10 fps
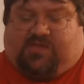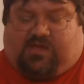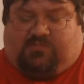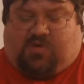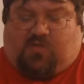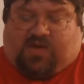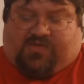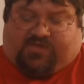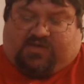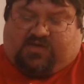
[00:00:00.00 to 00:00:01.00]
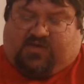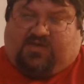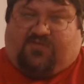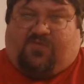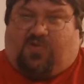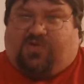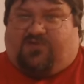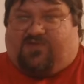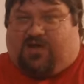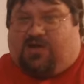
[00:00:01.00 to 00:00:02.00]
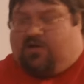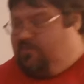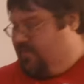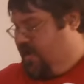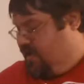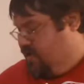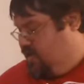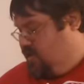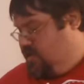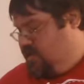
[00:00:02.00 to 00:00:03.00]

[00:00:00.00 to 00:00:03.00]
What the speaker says: a Pro Wrestling Tees folding chair magnet.